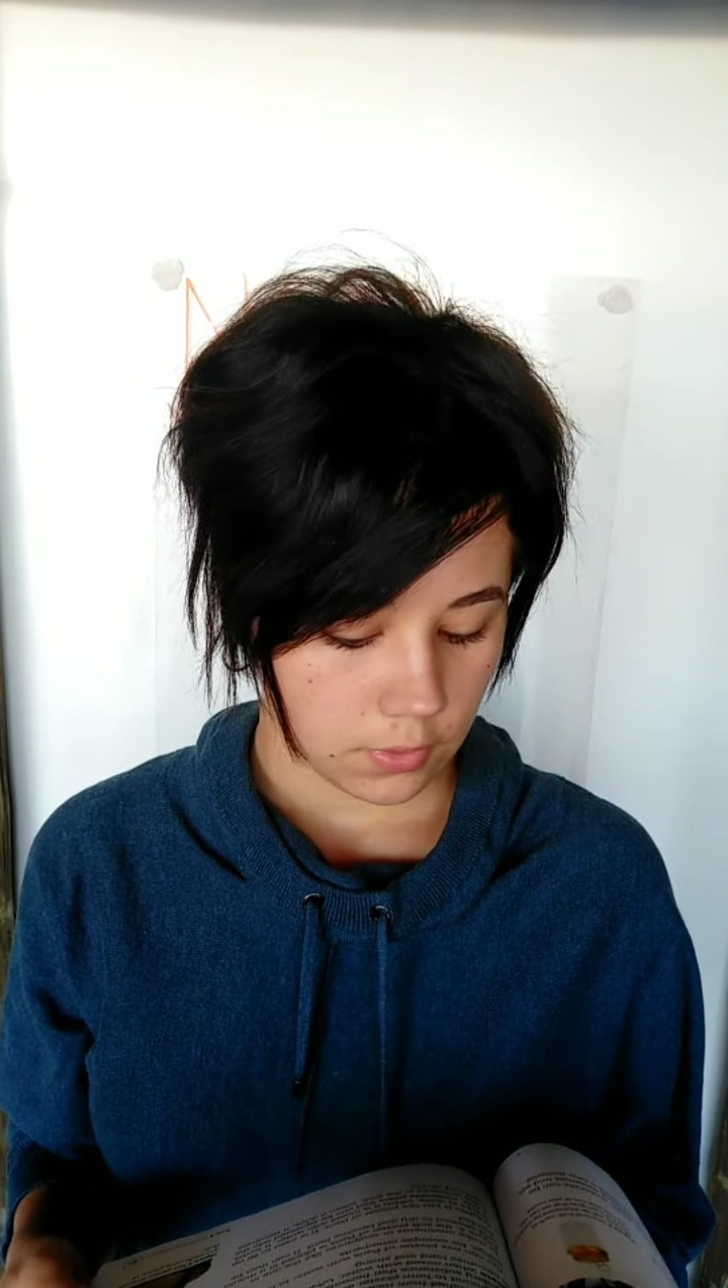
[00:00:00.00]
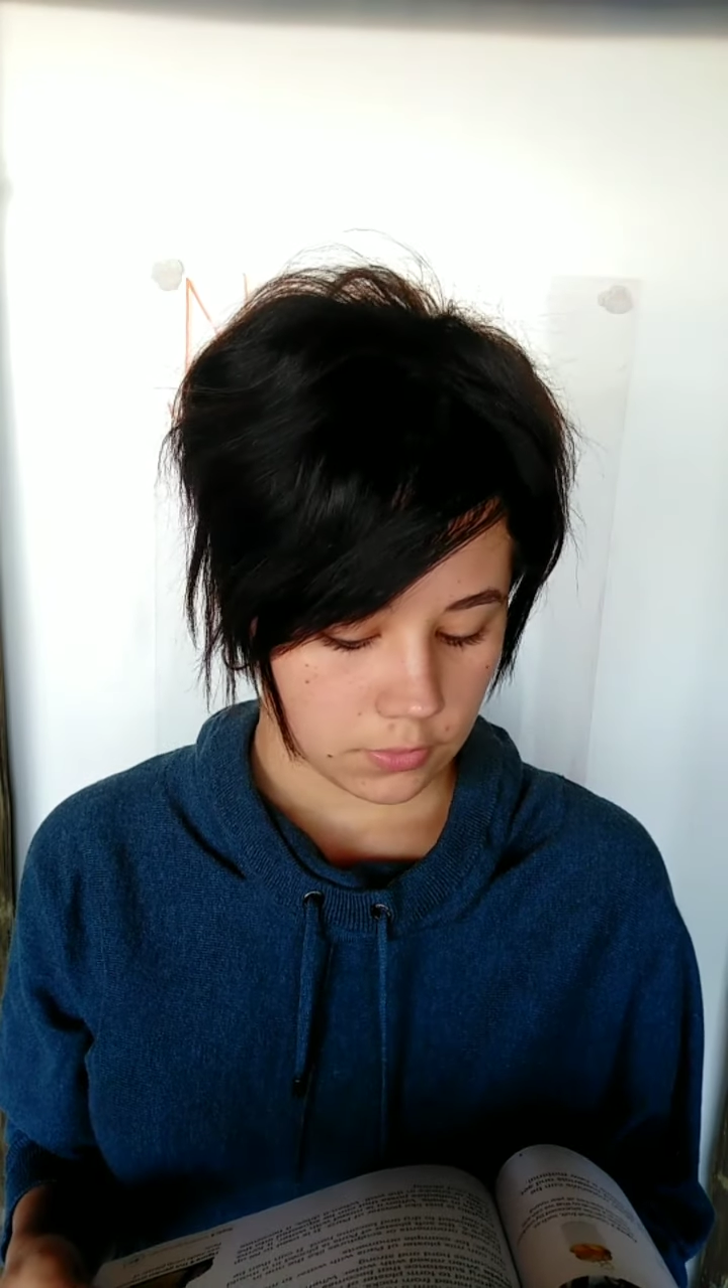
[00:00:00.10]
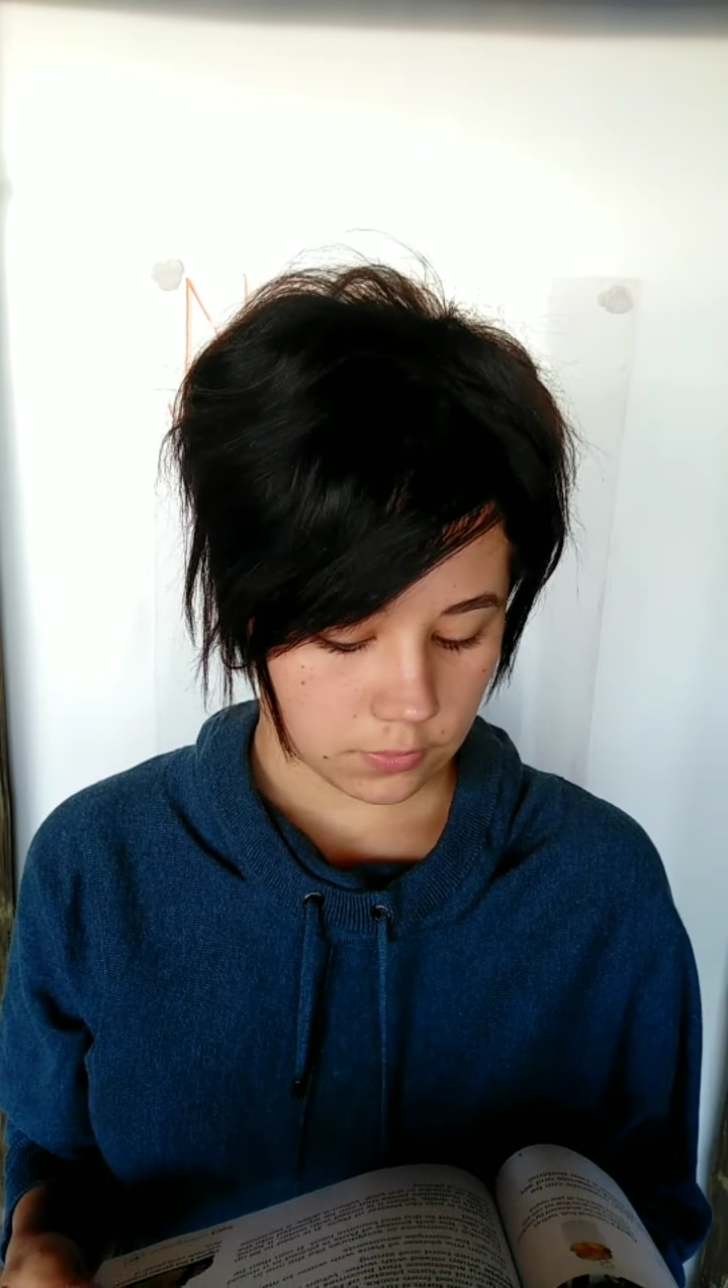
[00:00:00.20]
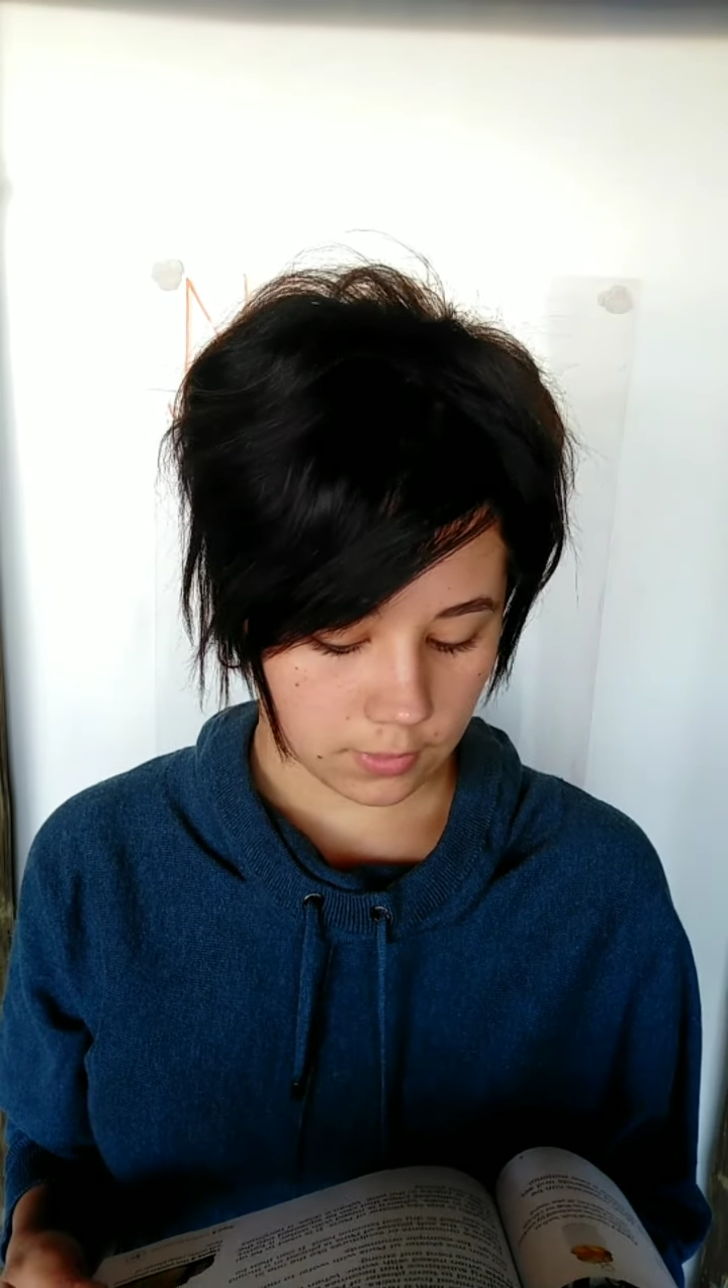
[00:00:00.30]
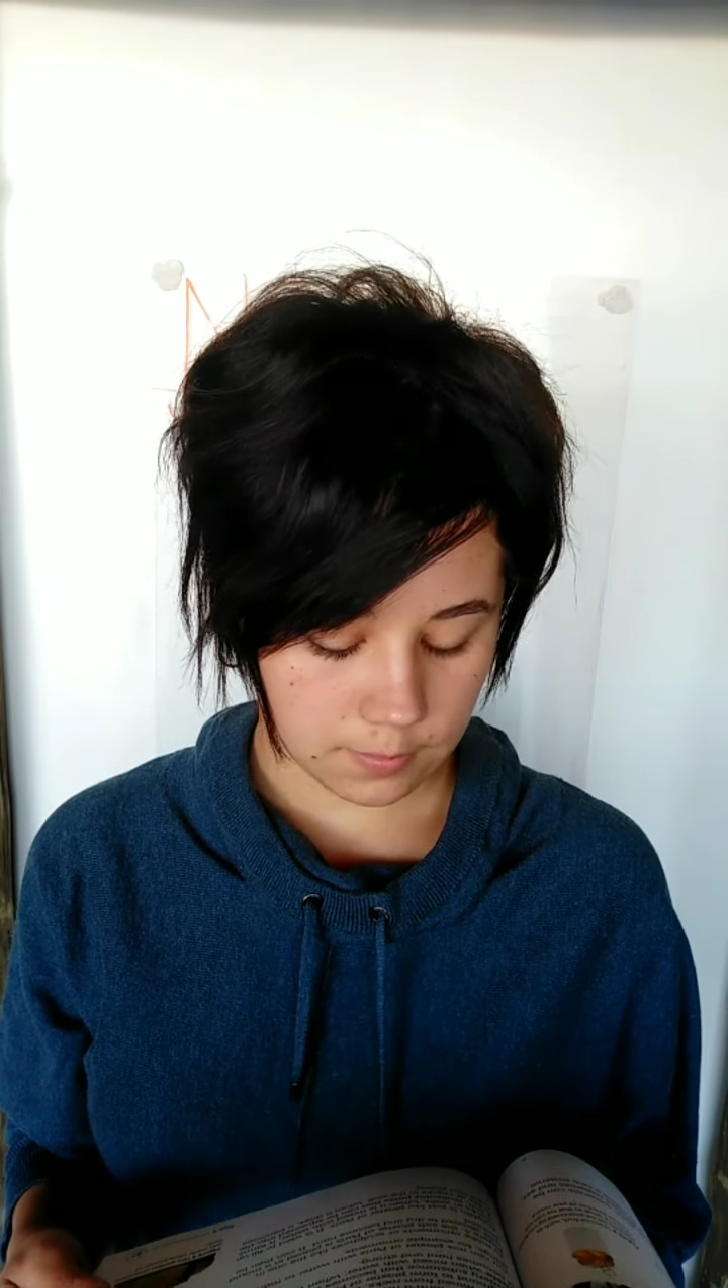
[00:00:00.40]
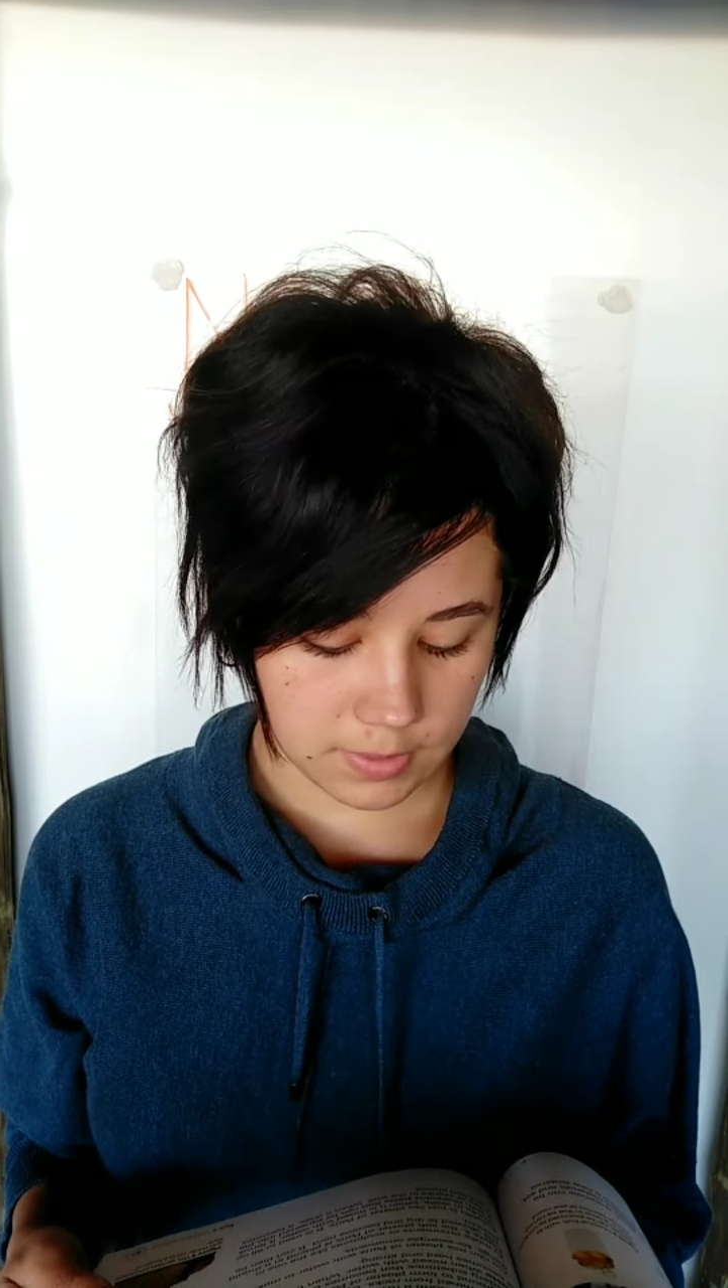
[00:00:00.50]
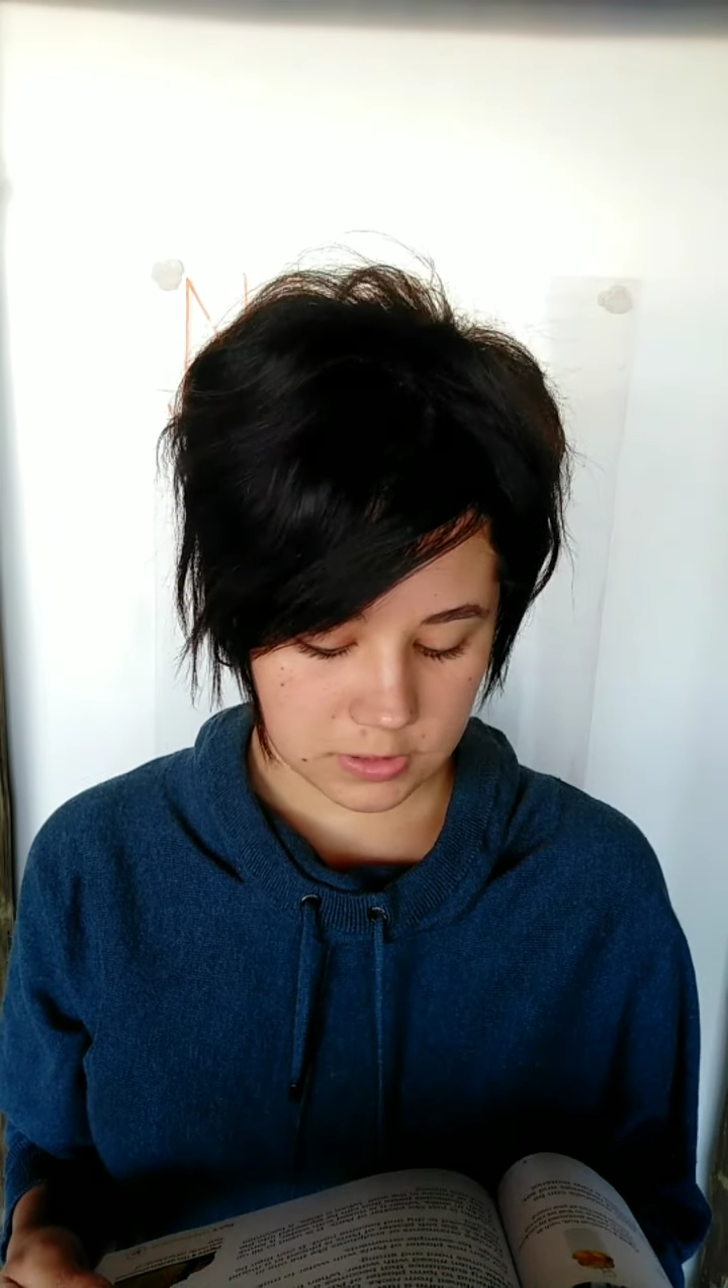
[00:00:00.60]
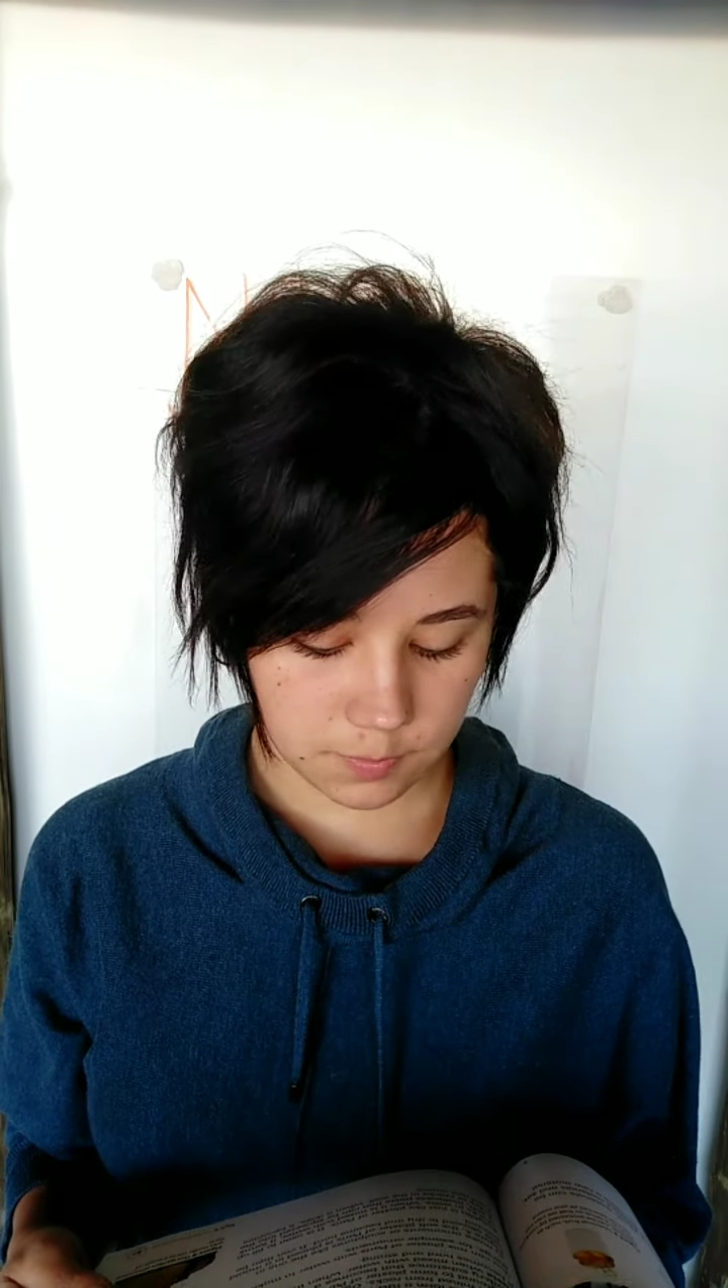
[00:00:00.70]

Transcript: You can mix